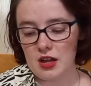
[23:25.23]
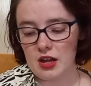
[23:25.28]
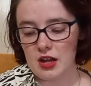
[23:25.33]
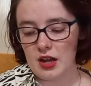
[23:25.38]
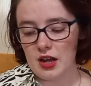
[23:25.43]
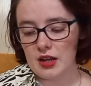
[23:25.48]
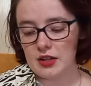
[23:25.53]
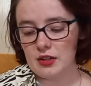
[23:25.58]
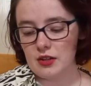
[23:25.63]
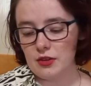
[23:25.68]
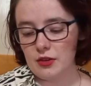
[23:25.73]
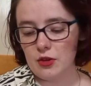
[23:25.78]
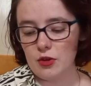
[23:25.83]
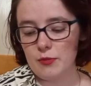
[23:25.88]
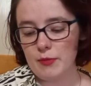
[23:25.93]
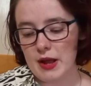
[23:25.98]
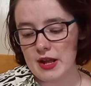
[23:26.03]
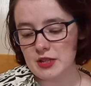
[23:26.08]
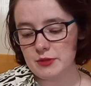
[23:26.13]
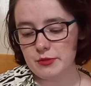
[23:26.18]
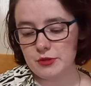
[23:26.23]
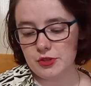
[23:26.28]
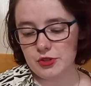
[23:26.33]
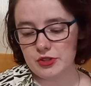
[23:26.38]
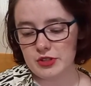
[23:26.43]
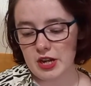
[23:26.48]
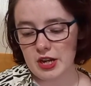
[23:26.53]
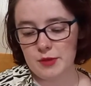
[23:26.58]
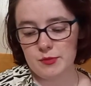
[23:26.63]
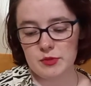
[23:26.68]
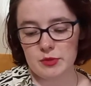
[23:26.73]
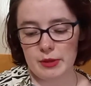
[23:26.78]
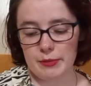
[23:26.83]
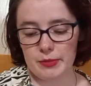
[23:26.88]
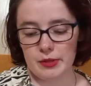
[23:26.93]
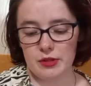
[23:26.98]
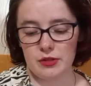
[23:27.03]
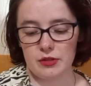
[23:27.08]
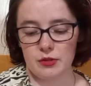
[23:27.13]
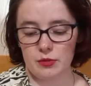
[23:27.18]
And although mass-produced items might
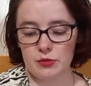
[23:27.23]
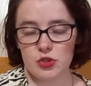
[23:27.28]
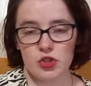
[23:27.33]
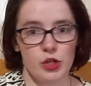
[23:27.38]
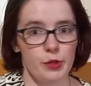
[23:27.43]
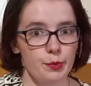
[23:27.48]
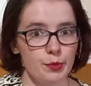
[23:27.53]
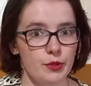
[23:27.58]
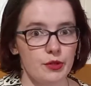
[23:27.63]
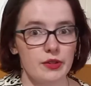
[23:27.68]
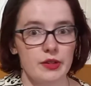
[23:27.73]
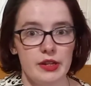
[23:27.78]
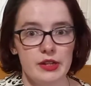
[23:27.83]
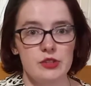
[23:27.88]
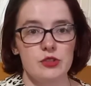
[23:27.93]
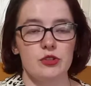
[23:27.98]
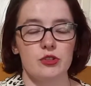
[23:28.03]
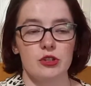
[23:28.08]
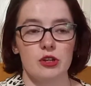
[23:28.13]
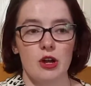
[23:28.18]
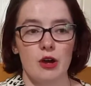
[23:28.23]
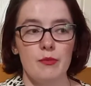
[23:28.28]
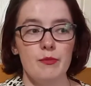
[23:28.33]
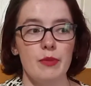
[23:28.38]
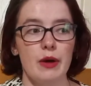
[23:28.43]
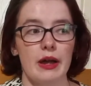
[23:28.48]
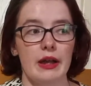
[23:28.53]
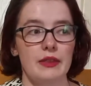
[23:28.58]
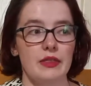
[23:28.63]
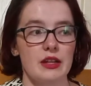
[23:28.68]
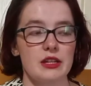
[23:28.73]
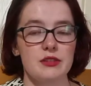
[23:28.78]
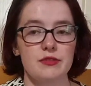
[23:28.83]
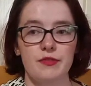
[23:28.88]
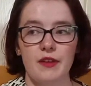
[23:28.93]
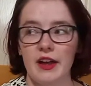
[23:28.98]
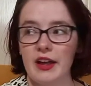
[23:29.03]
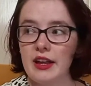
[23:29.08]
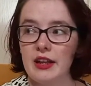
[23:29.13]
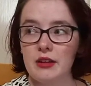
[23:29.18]
be cheaper and easier to come by, and that's
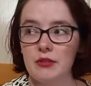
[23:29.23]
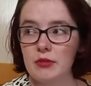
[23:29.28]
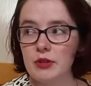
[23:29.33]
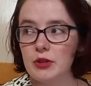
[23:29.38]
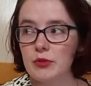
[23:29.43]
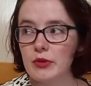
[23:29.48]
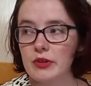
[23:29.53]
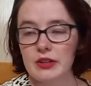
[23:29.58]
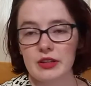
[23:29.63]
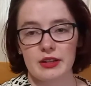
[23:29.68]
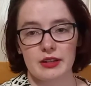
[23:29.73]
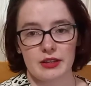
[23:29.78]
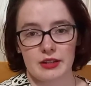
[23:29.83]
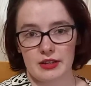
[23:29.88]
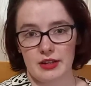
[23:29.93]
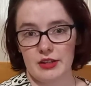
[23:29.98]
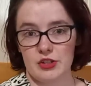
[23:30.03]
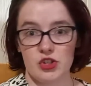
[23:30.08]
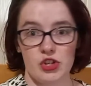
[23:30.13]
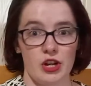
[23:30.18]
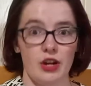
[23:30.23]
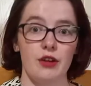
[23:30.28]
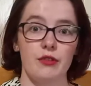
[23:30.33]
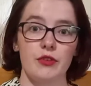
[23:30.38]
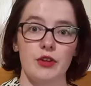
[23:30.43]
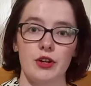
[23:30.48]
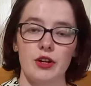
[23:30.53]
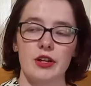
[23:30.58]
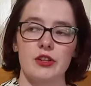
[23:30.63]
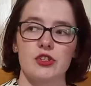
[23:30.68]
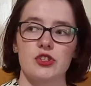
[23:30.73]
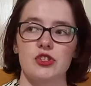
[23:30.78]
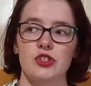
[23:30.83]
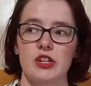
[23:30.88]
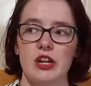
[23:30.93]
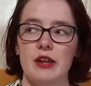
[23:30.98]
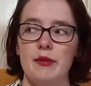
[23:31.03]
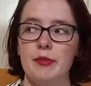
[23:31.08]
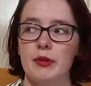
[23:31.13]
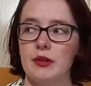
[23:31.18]
fine when you want like a chair for your kitchen
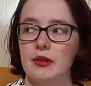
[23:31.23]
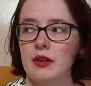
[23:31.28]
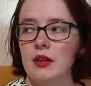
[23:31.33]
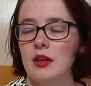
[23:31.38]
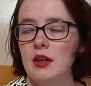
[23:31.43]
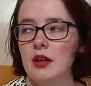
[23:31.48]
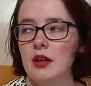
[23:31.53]
table,